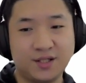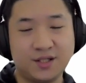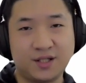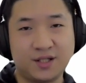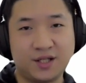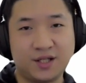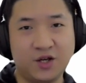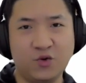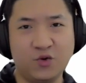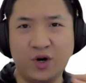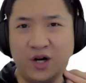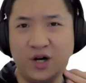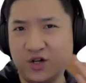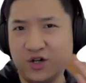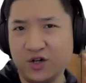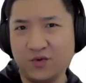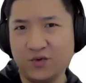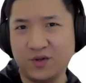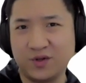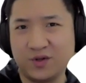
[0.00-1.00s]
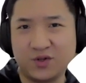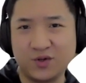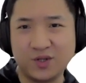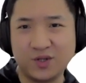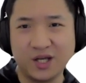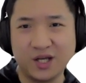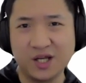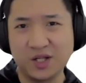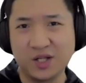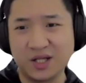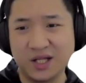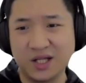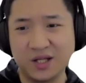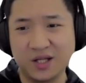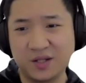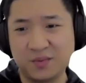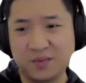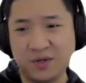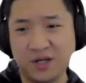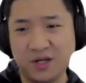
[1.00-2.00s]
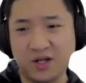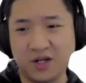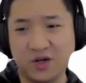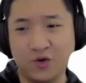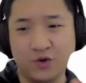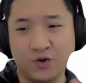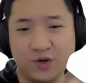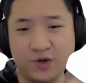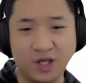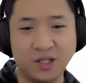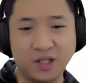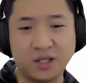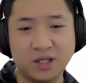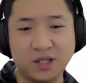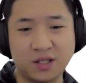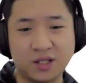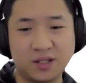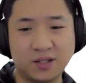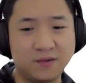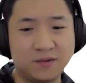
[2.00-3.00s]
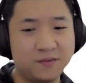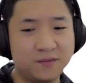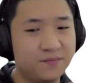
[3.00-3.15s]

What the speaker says: Okay, why not with today's, let's pick audience as